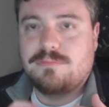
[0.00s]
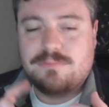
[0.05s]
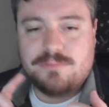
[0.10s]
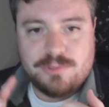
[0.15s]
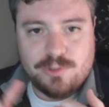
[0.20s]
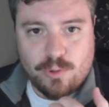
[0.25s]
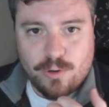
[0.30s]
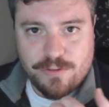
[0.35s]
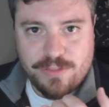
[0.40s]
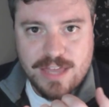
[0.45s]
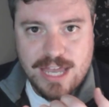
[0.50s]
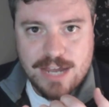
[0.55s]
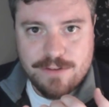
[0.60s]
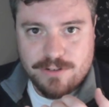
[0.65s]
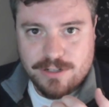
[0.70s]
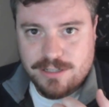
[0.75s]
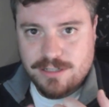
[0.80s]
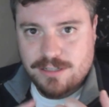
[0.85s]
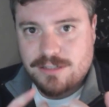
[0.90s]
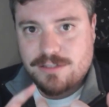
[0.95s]
North
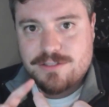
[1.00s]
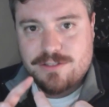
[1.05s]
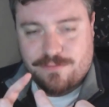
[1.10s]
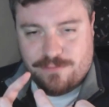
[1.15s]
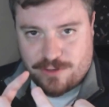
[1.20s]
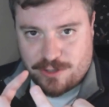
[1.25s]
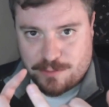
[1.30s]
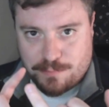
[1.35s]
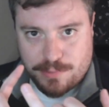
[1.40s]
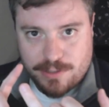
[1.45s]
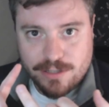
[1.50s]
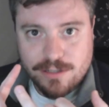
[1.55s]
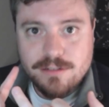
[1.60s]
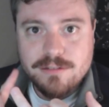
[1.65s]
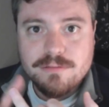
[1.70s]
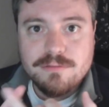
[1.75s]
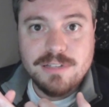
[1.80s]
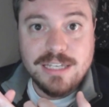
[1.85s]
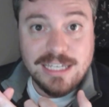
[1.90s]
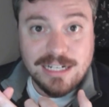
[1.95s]
Africa is the first book,
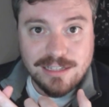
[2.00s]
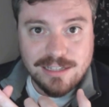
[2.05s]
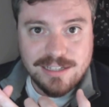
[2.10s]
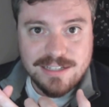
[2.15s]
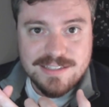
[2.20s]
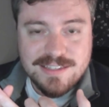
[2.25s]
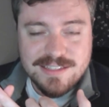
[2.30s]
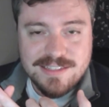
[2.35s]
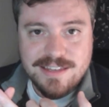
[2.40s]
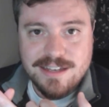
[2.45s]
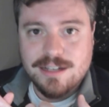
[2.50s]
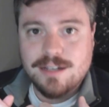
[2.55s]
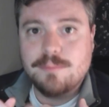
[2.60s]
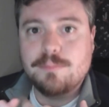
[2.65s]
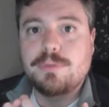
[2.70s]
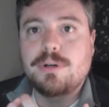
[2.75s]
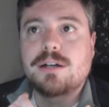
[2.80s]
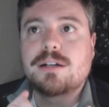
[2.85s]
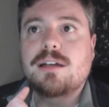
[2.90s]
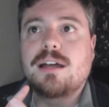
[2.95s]
Italy's the second
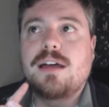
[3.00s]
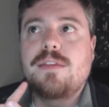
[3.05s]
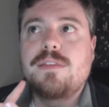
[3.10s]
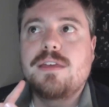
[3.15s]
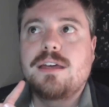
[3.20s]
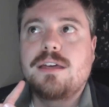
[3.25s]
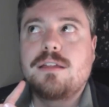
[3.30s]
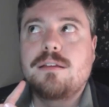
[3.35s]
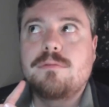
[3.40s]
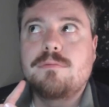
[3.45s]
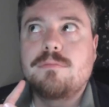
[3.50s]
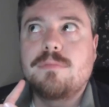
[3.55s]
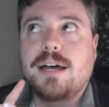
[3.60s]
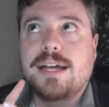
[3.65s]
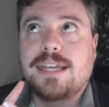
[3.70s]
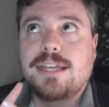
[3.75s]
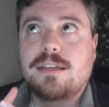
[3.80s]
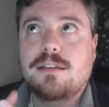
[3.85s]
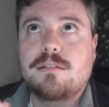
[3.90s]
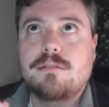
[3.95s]
book, and then I